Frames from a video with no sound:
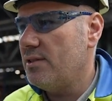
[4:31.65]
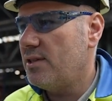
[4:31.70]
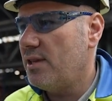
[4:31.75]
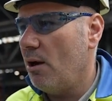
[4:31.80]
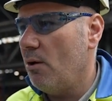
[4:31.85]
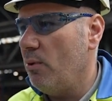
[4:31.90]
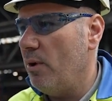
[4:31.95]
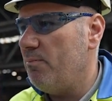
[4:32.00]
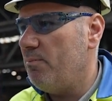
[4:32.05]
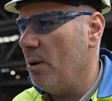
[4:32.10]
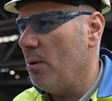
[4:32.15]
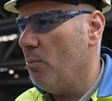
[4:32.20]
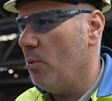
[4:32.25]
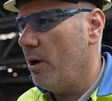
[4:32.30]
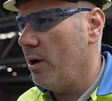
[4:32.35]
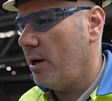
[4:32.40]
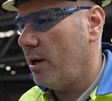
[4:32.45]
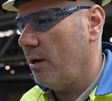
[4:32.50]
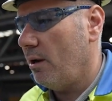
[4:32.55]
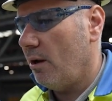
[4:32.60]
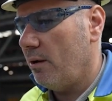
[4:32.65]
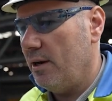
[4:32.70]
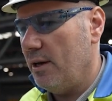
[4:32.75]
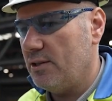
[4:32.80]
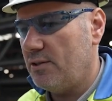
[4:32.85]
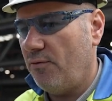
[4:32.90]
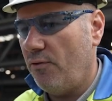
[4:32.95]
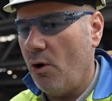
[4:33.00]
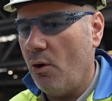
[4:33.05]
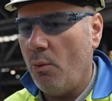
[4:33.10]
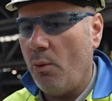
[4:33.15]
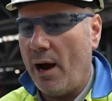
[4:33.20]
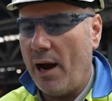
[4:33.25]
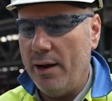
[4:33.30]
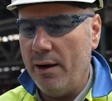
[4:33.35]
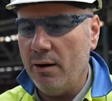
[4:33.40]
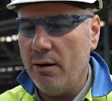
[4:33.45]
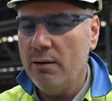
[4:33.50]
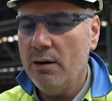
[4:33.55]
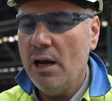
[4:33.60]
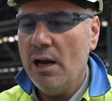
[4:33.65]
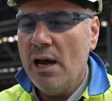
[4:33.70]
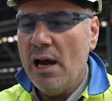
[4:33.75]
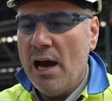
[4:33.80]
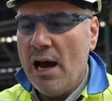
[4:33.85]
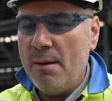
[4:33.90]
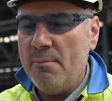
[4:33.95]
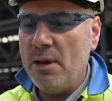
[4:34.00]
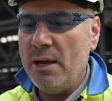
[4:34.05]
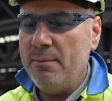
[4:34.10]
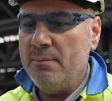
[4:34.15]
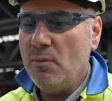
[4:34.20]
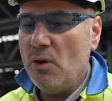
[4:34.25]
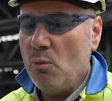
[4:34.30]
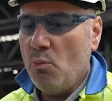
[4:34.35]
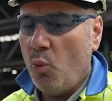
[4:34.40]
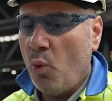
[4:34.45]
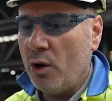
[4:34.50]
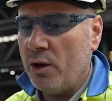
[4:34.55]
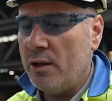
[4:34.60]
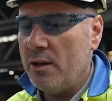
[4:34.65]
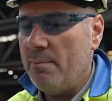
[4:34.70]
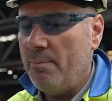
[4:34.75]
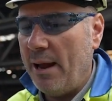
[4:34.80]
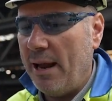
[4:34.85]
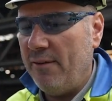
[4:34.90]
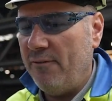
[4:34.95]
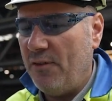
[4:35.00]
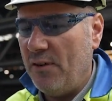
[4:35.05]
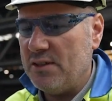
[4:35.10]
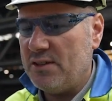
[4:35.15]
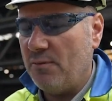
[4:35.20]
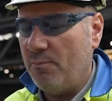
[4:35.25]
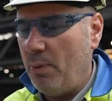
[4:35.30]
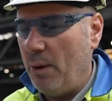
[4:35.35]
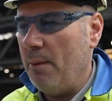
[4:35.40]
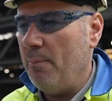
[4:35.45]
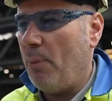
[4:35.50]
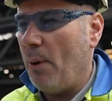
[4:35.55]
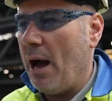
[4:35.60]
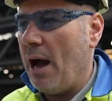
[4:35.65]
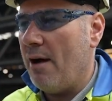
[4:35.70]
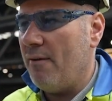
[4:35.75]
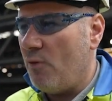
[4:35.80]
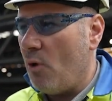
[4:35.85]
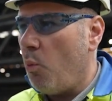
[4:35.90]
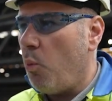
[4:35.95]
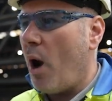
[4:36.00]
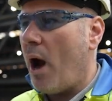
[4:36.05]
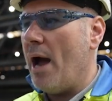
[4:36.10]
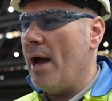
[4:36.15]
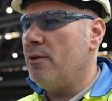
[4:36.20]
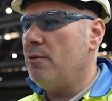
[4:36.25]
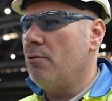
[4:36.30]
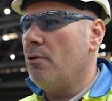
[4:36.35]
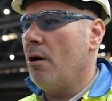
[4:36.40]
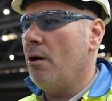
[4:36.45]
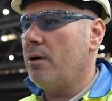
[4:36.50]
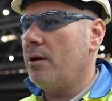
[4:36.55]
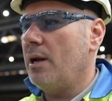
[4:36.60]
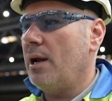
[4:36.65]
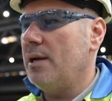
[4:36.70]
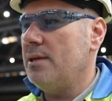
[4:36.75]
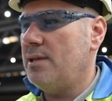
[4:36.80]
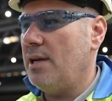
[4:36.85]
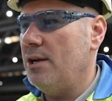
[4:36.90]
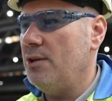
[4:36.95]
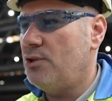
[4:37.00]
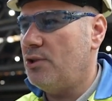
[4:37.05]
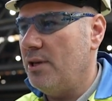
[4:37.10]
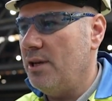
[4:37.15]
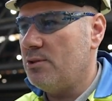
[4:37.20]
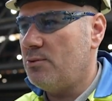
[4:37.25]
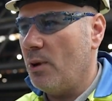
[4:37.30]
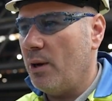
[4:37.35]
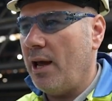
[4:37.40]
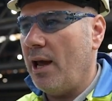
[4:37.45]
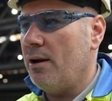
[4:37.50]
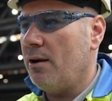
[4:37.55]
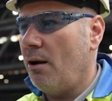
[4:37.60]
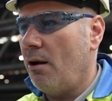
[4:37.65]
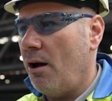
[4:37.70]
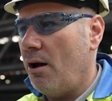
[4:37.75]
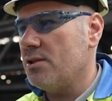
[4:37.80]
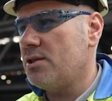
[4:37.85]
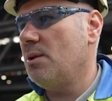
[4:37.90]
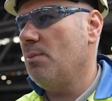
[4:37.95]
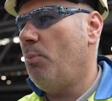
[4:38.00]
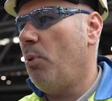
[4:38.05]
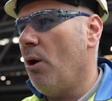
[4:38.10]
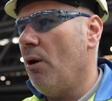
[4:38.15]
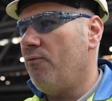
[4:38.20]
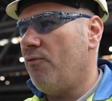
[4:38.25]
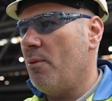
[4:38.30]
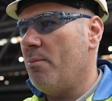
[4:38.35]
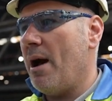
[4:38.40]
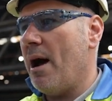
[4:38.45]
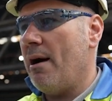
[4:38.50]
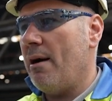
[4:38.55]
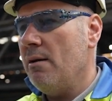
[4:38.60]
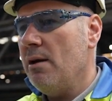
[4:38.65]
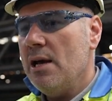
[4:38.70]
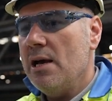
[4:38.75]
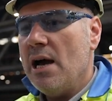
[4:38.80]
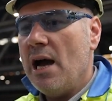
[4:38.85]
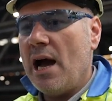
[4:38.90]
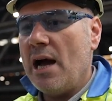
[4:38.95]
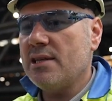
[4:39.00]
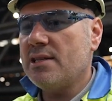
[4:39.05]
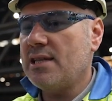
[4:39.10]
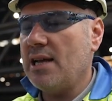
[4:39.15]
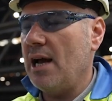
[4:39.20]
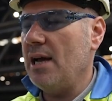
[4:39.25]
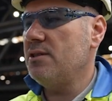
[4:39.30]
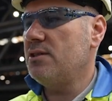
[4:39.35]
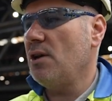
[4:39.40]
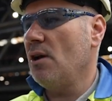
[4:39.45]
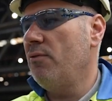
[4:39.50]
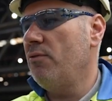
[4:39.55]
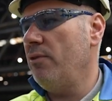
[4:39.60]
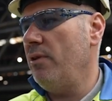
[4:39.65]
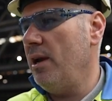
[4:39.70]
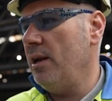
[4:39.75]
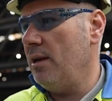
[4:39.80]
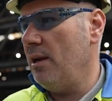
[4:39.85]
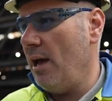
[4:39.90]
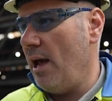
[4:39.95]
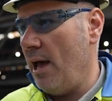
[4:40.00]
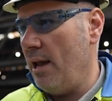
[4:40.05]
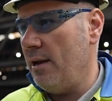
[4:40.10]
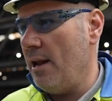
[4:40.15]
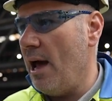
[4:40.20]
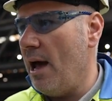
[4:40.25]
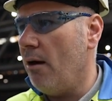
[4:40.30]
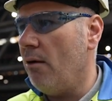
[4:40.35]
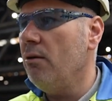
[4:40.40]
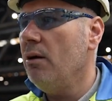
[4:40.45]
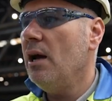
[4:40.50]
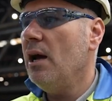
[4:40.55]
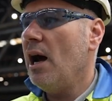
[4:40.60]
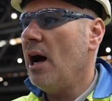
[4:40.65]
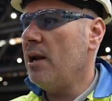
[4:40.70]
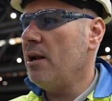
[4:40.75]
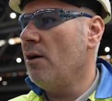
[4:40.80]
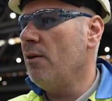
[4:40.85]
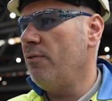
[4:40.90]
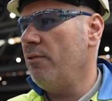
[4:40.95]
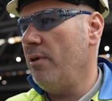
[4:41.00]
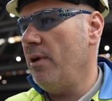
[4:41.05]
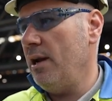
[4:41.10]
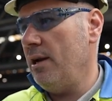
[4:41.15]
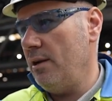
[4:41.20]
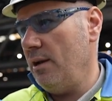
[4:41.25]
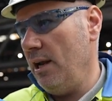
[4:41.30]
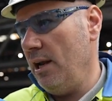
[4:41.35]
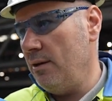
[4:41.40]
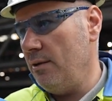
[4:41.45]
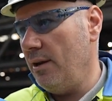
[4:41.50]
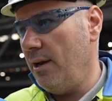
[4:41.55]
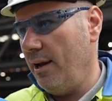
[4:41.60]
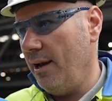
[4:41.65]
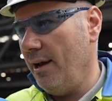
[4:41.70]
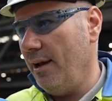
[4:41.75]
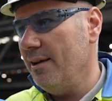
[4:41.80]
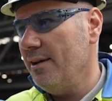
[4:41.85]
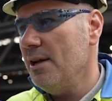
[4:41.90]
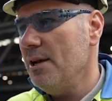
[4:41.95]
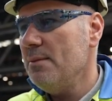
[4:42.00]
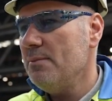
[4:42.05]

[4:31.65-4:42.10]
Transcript: So we've been working on this for a while. I mean, one of the benefits of being part of a wider organisation is we're getting a lot of support from our, our sites over in NL and over in India.